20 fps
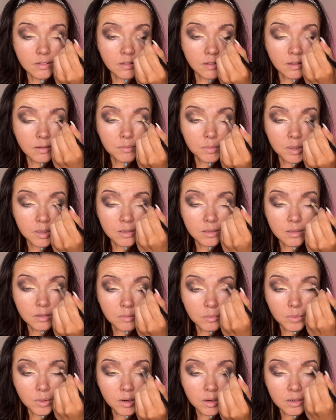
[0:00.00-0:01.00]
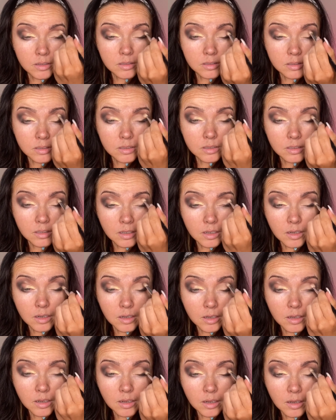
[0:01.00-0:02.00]
And usually I use my
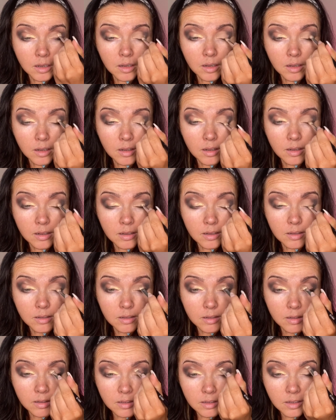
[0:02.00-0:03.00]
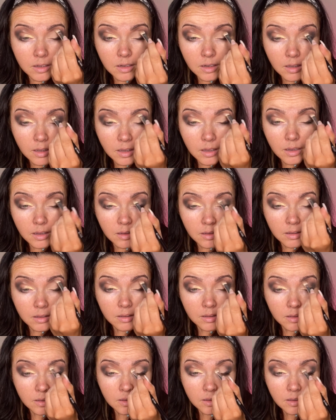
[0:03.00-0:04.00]
finger to blend it, but
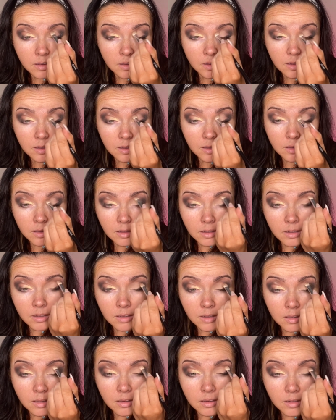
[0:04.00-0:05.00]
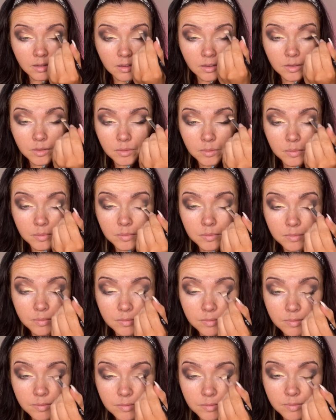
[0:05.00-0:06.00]
I'm using a brush
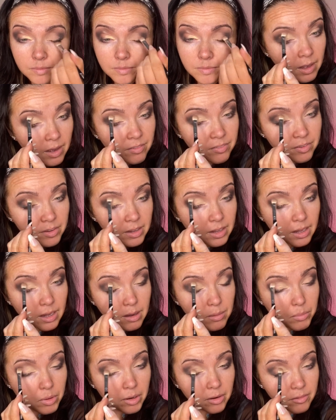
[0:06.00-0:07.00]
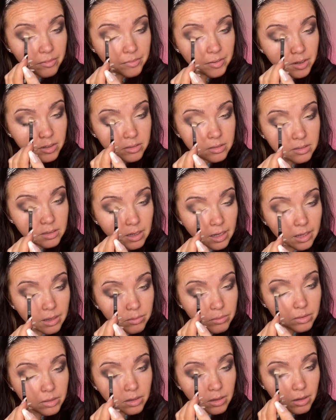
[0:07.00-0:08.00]
today. I feel like I'm on a first date
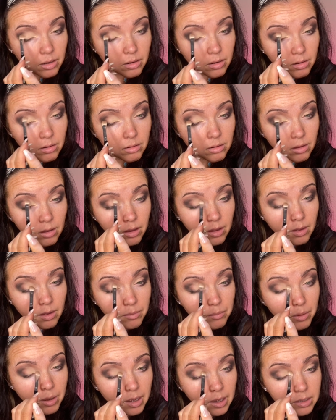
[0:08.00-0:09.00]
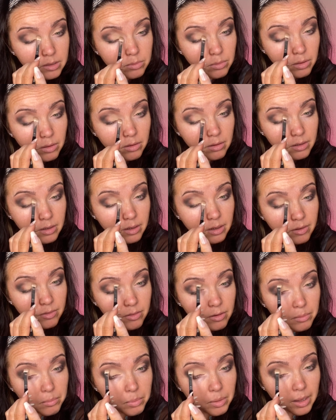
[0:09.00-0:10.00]
with y'all because we're on a
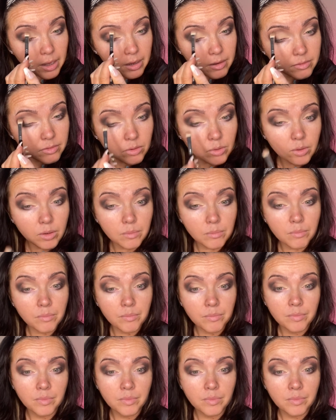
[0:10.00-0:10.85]
different platform.